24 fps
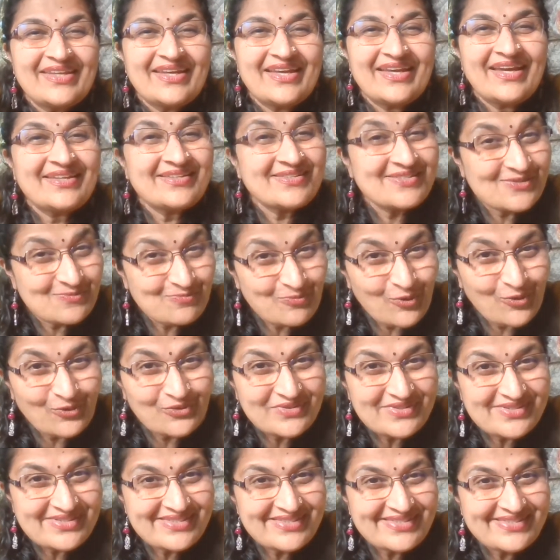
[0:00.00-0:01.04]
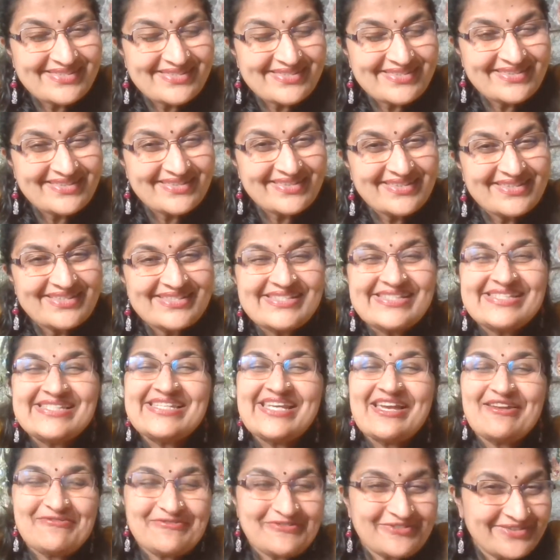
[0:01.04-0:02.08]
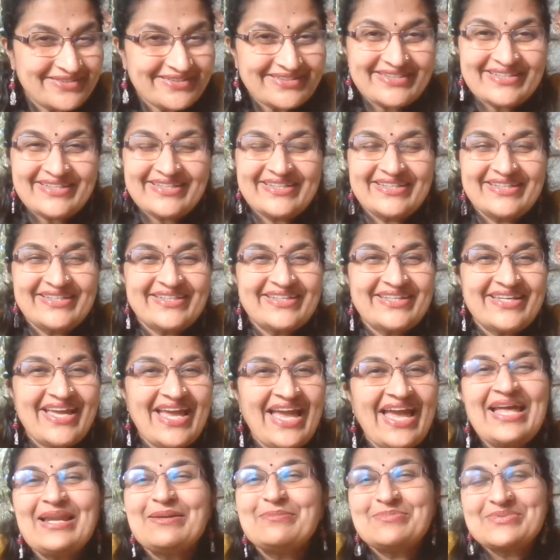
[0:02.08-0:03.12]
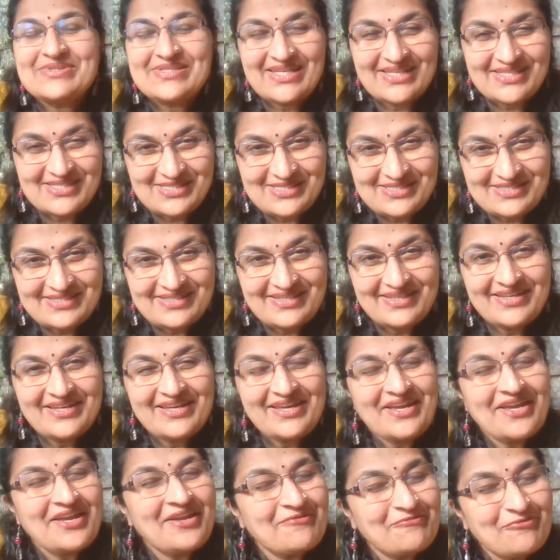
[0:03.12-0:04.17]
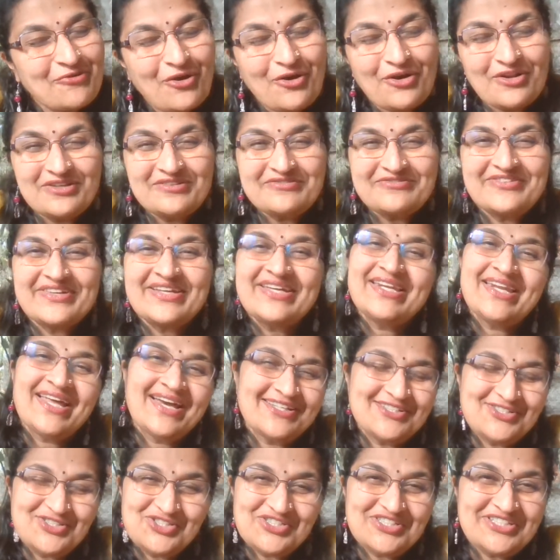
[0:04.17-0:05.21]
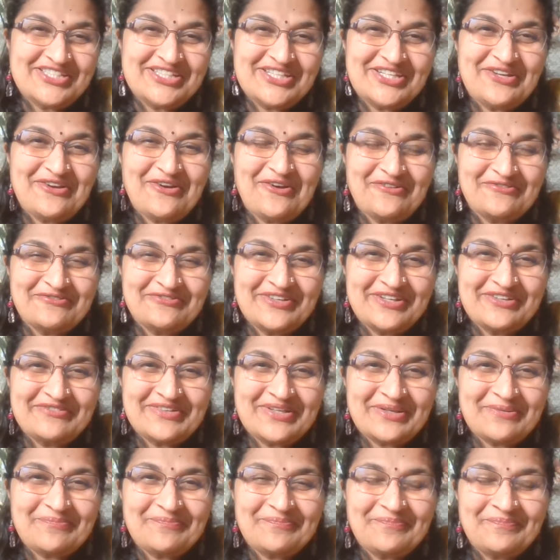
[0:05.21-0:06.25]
And sports definitely helps us evolve in our journey of living.